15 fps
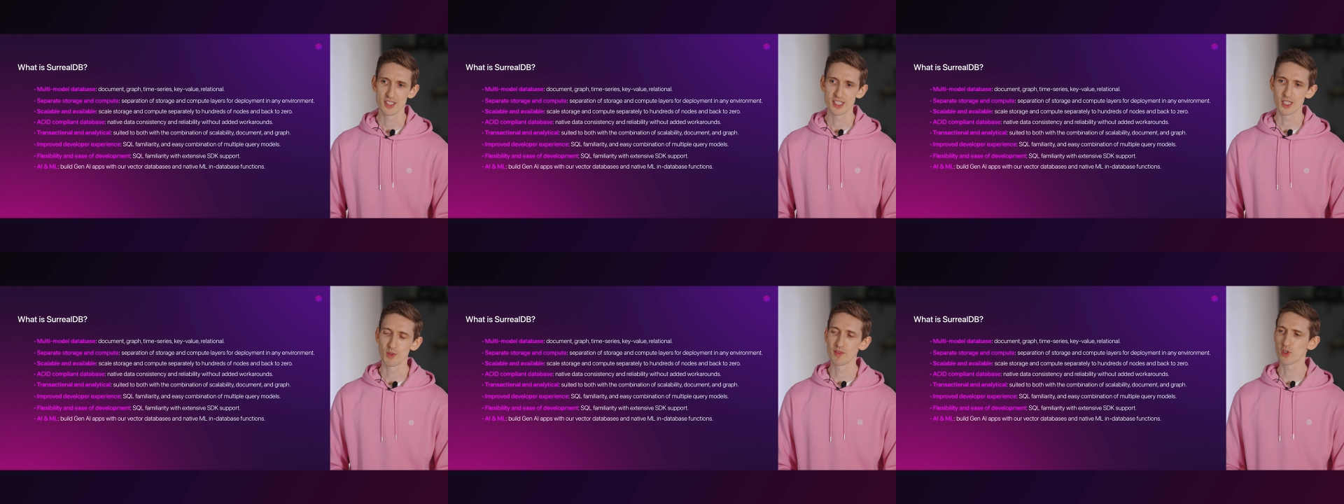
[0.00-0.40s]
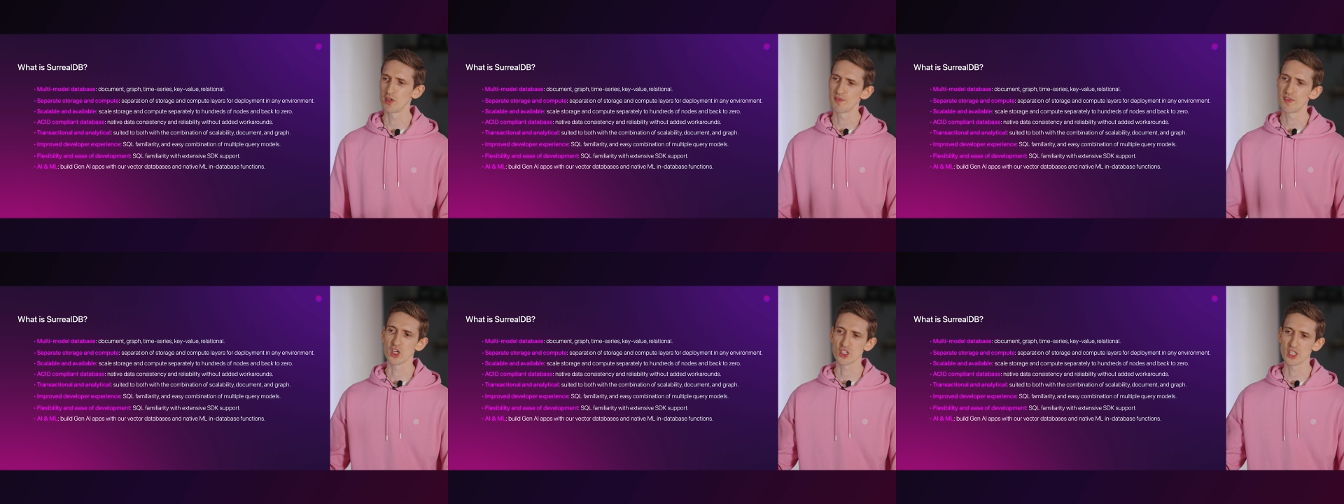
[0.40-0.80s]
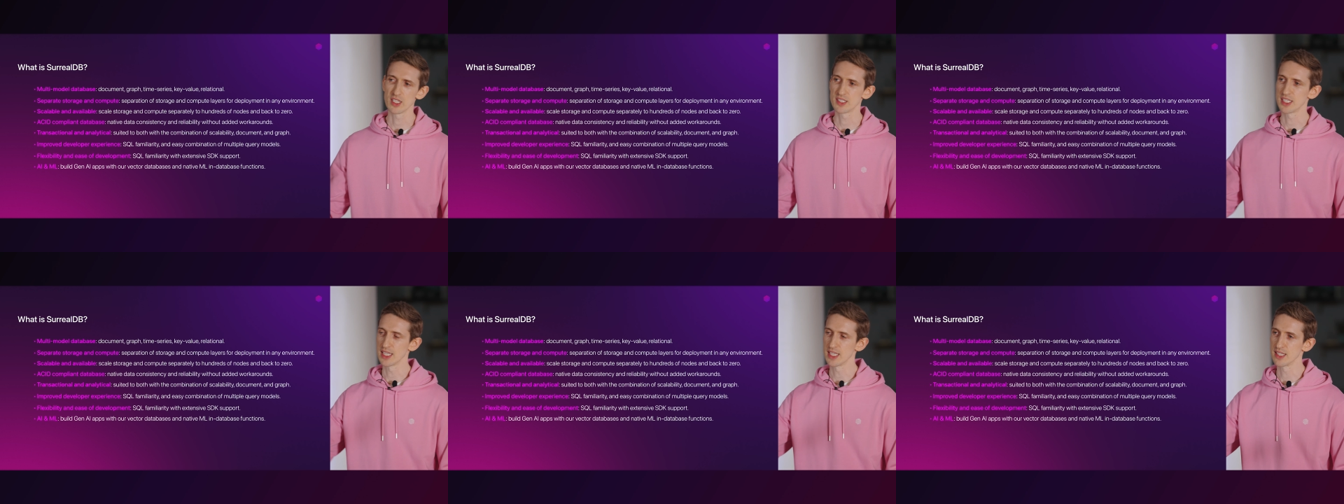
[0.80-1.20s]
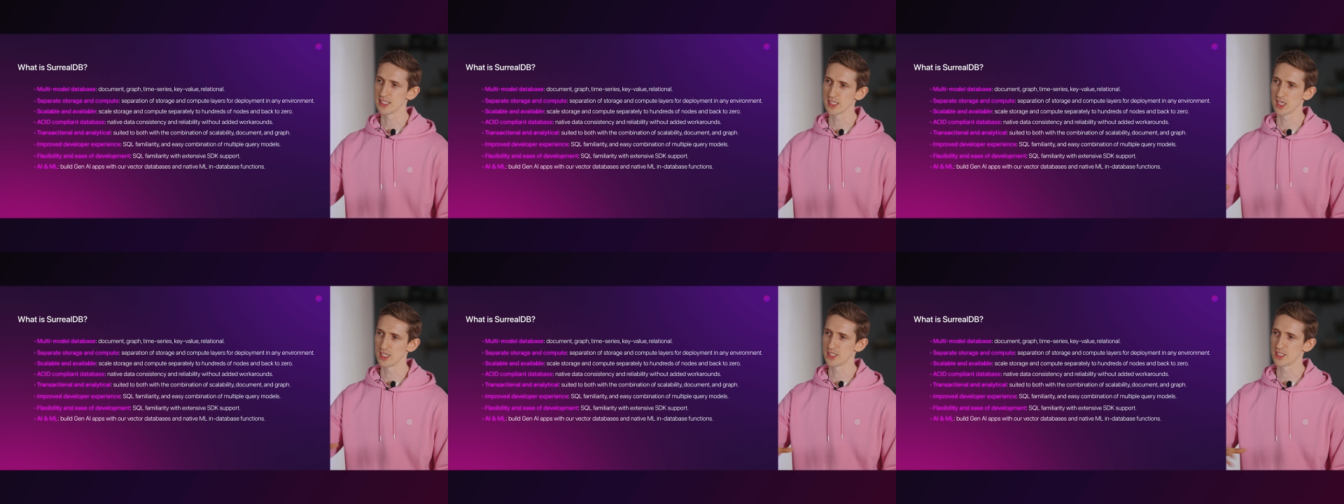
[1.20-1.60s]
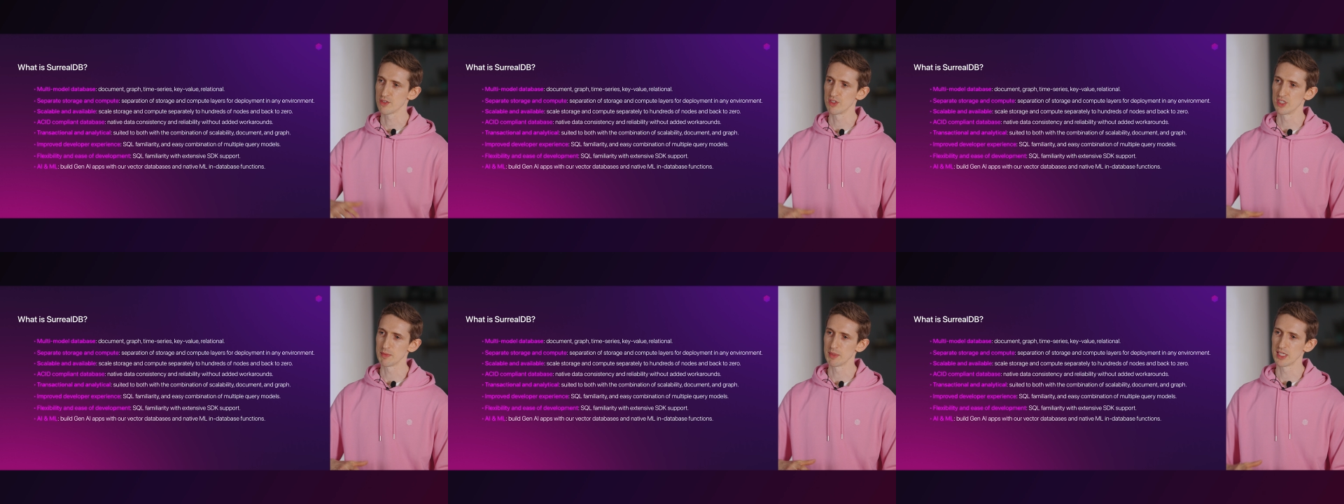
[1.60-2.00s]
So we've got functionality inside
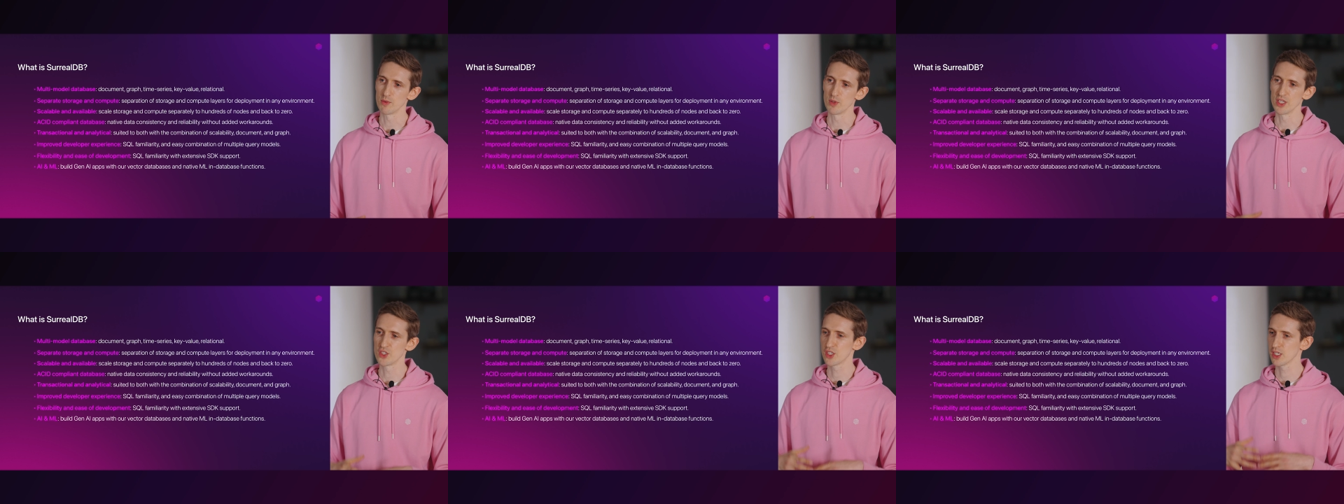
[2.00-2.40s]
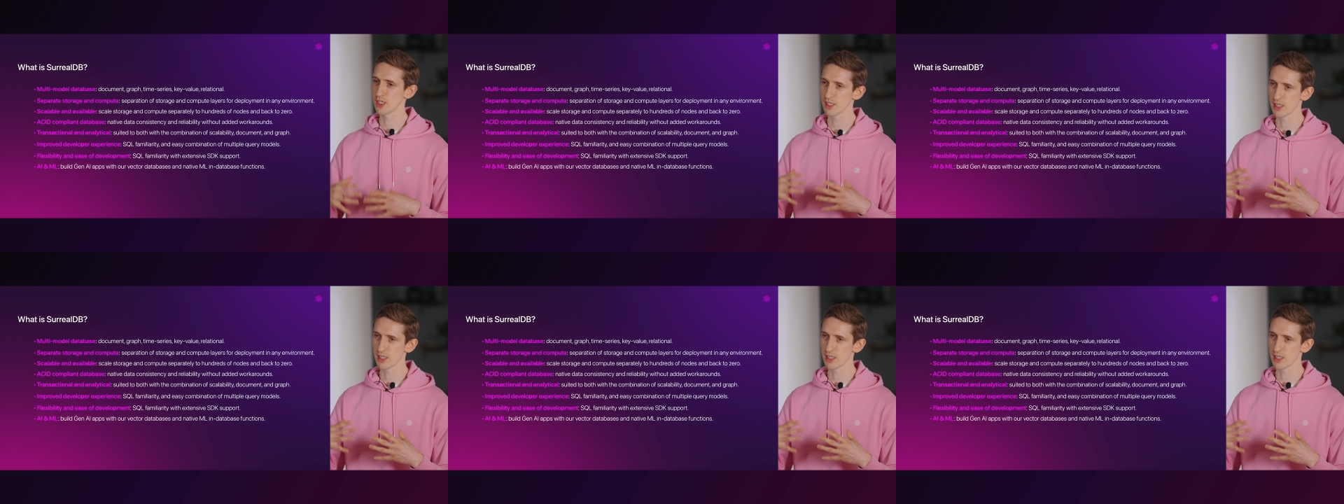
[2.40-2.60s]
SurrealDB which